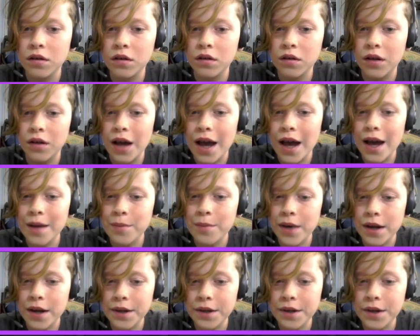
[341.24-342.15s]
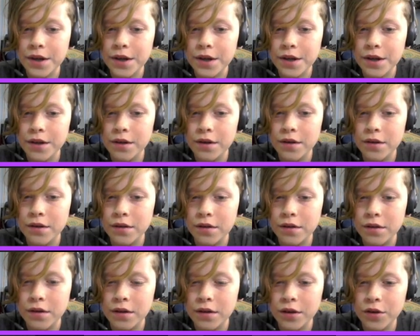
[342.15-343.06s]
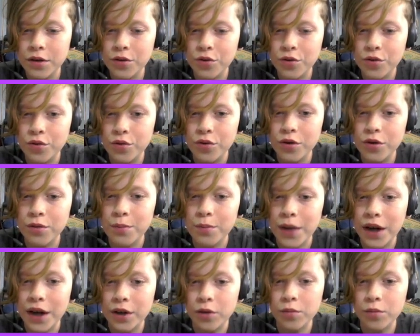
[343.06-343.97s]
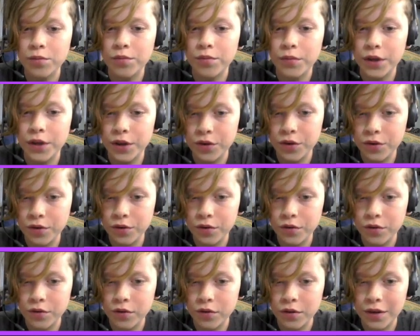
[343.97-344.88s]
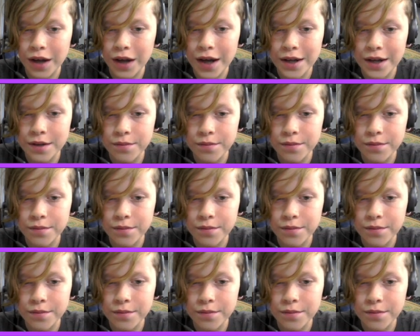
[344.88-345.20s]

Hi, Betty. Goodbye. Oh, mice. Hi.